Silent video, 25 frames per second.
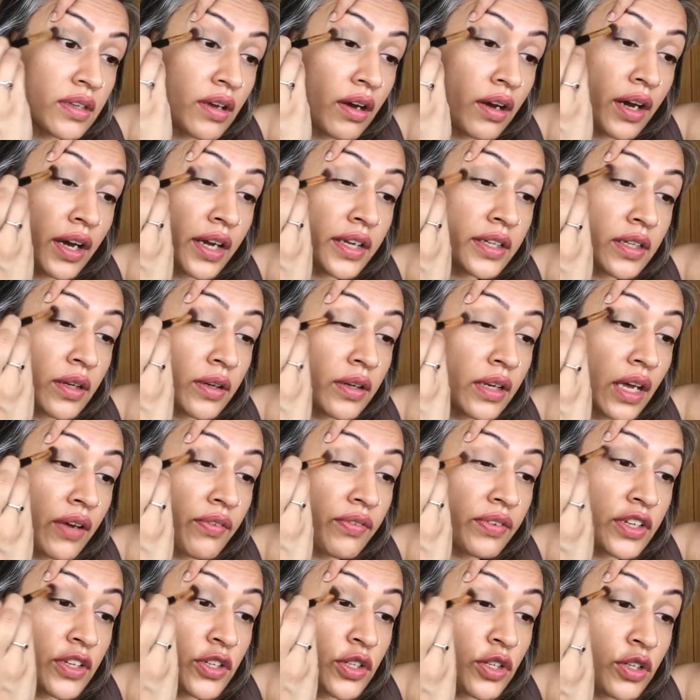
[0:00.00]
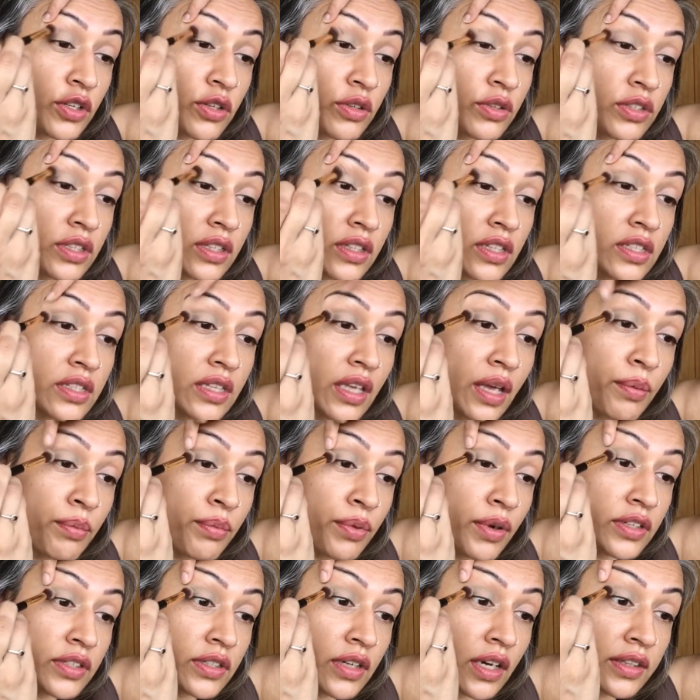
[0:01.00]
I don't have an issue using the same
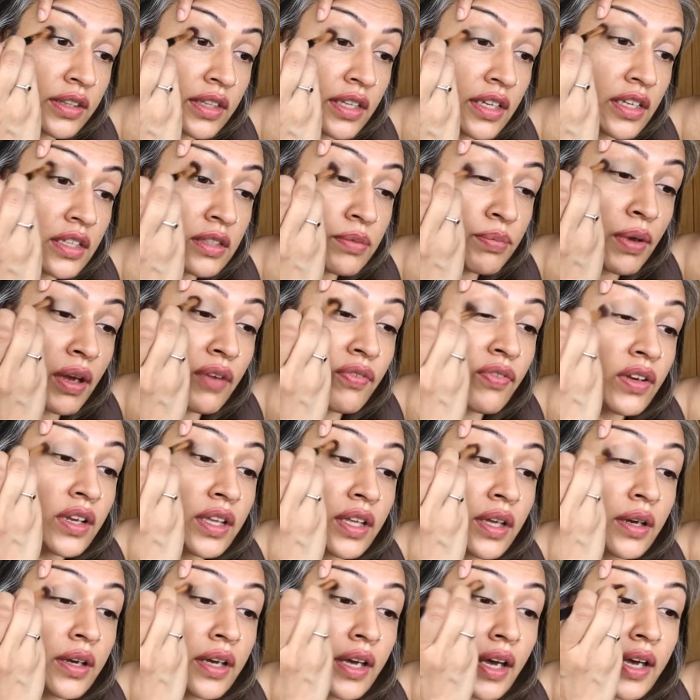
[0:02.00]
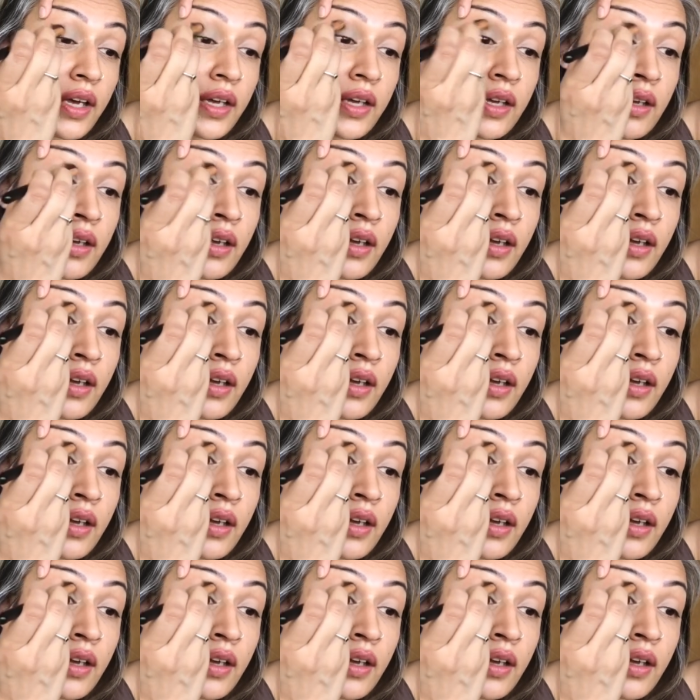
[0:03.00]
brush. I think it's perfectly okay.